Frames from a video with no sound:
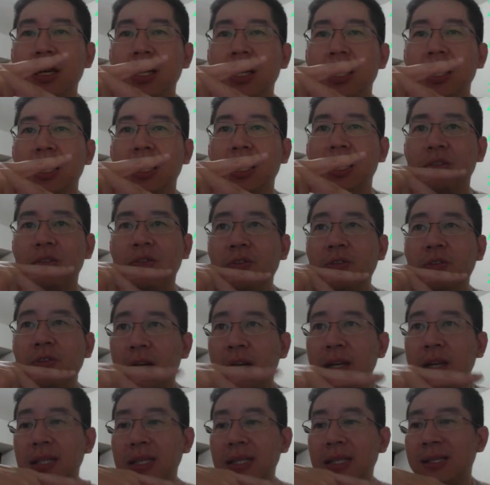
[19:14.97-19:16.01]
The
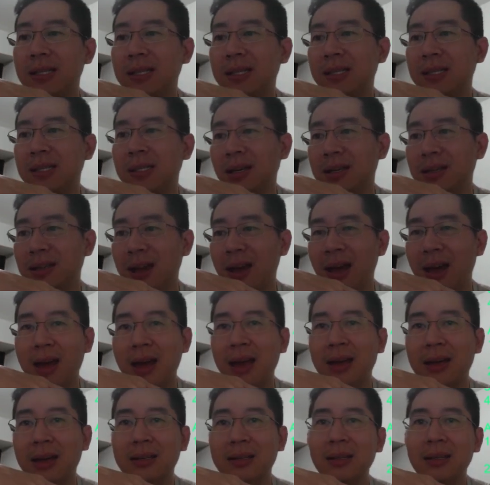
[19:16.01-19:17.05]
first is his
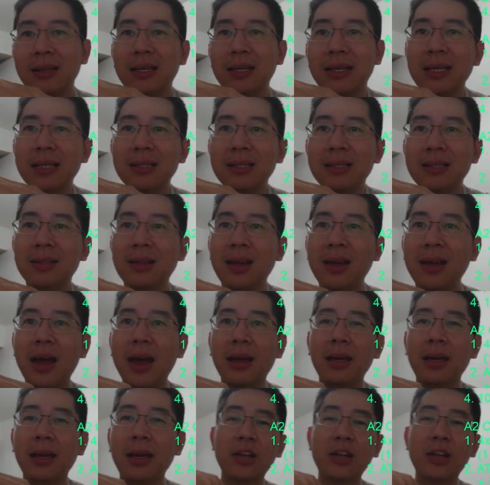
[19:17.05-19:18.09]
attack. His attack
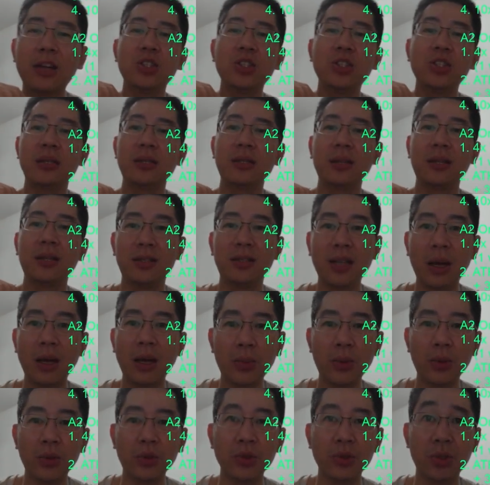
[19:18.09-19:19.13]
actually has that
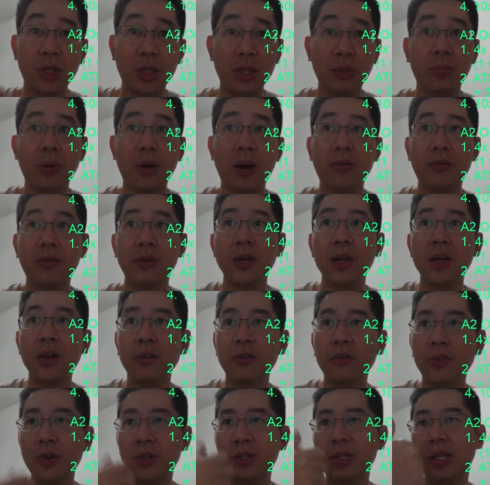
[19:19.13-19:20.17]
double debuff.
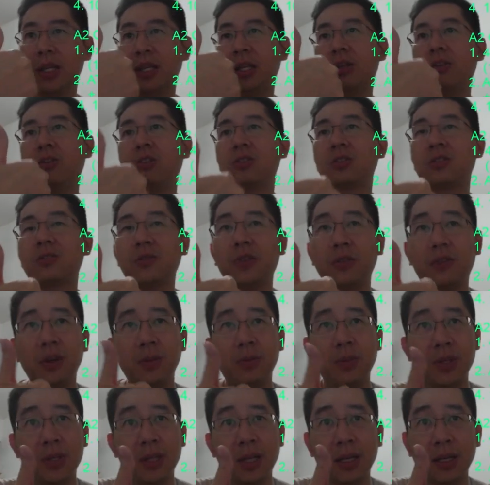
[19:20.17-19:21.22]
First, it ignores
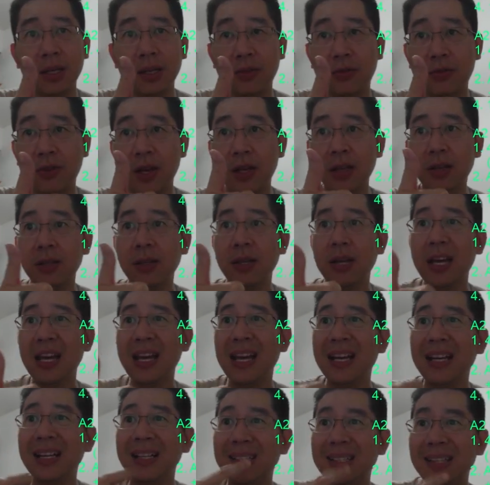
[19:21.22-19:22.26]
50% defense.
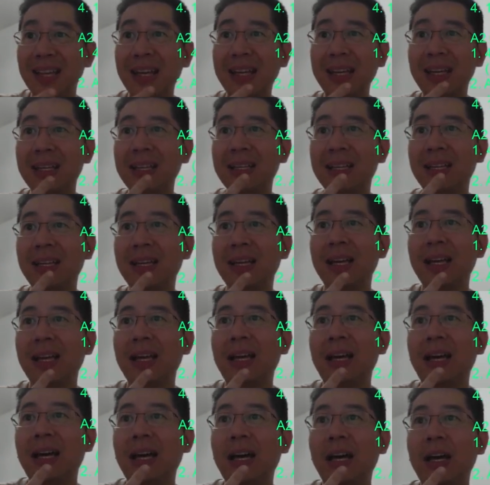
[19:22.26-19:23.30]
Secondly,
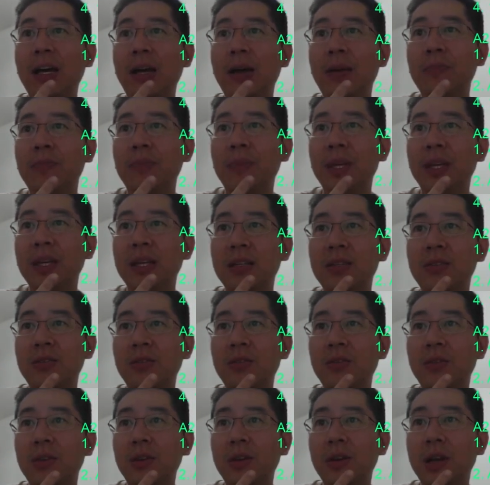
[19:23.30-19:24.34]
is
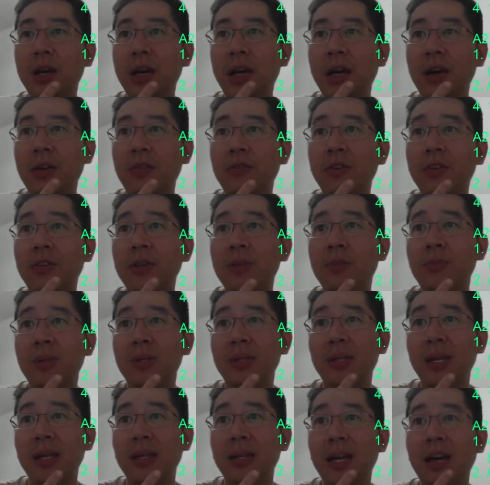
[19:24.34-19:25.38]

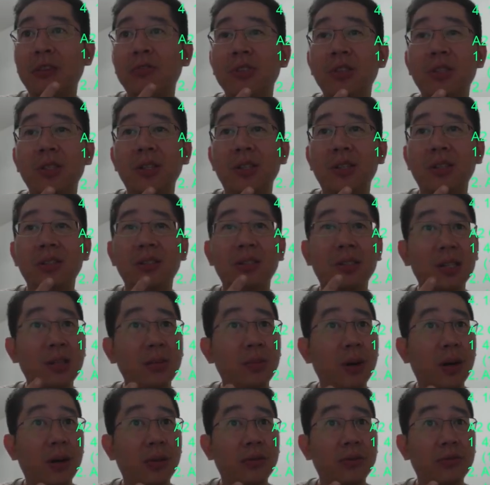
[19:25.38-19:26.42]
50% dark resistance
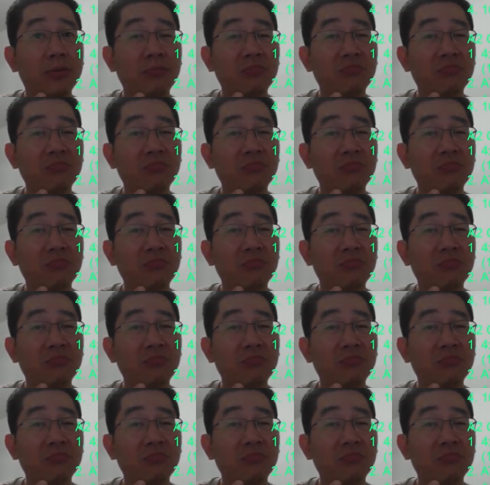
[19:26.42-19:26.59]
debuff.